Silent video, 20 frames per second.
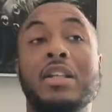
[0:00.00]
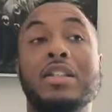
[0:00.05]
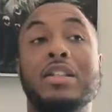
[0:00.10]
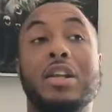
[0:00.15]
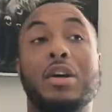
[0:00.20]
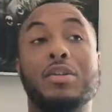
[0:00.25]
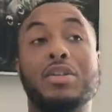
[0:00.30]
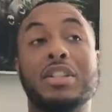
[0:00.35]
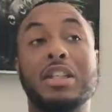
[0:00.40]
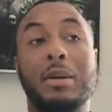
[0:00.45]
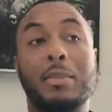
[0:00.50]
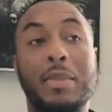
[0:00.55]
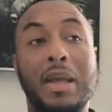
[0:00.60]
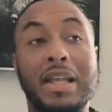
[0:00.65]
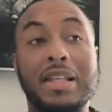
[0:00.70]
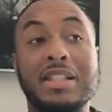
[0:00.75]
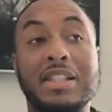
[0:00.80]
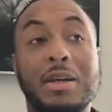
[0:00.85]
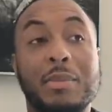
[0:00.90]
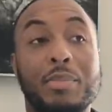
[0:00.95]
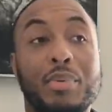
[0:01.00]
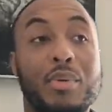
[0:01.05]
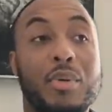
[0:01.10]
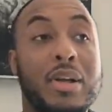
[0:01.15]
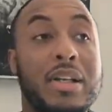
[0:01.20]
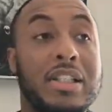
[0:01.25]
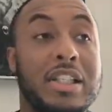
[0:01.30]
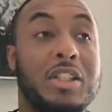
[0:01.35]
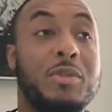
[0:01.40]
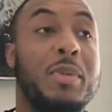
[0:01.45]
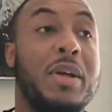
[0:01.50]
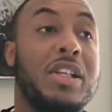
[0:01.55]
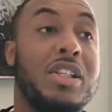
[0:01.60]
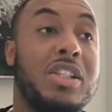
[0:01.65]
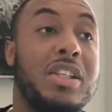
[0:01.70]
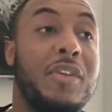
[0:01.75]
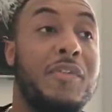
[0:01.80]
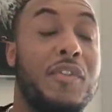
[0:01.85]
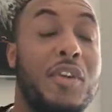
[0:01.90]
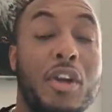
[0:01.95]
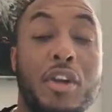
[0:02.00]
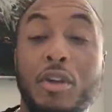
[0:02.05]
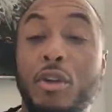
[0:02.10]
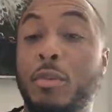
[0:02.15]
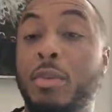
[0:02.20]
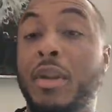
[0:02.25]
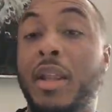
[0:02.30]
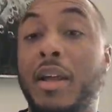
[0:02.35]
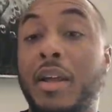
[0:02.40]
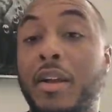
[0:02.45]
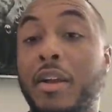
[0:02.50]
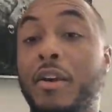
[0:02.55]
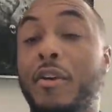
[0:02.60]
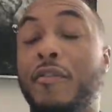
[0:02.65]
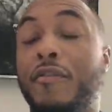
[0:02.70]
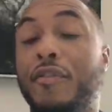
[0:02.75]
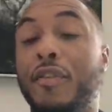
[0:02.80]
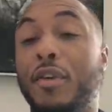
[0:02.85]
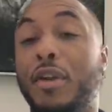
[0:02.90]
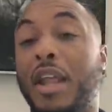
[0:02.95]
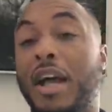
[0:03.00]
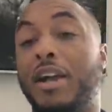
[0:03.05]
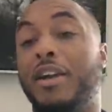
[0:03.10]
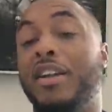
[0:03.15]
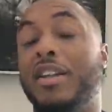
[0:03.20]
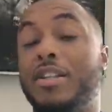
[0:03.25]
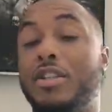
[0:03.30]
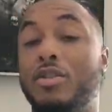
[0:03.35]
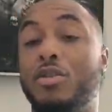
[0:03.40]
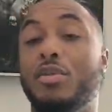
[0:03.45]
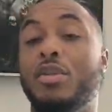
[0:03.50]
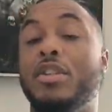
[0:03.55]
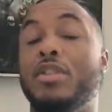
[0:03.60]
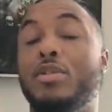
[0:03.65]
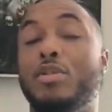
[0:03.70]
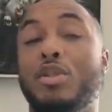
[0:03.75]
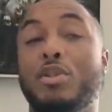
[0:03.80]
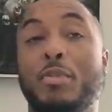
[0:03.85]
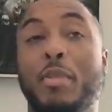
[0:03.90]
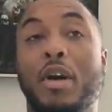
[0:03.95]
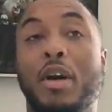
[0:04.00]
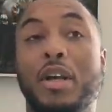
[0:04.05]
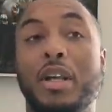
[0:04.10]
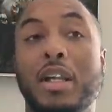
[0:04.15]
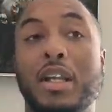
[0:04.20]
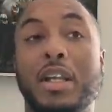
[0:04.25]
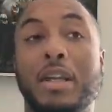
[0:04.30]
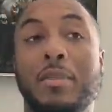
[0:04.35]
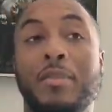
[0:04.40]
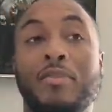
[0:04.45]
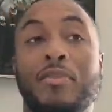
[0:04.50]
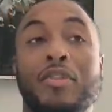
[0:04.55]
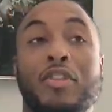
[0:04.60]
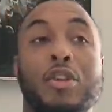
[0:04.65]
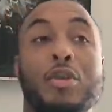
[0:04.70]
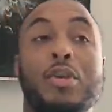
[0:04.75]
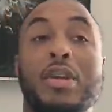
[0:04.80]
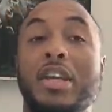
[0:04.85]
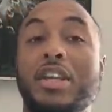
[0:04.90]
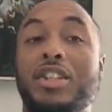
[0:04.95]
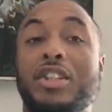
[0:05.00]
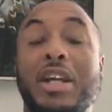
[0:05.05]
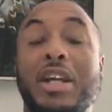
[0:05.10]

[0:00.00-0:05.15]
So at some points, especially if you're a new player, it'll feel like as soon as you spawn in, you get